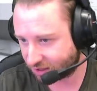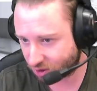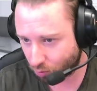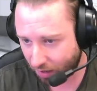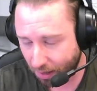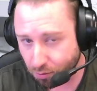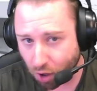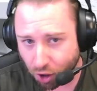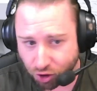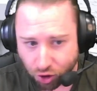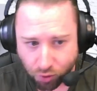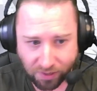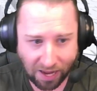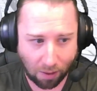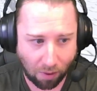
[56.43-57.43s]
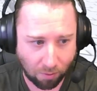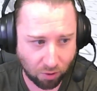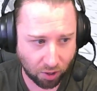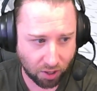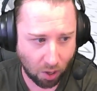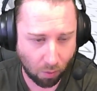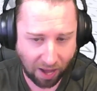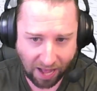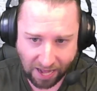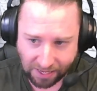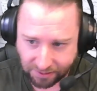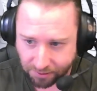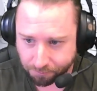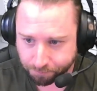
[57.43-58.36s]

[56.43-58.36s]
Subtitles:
So what I'm going to do now, I'm going to go ahead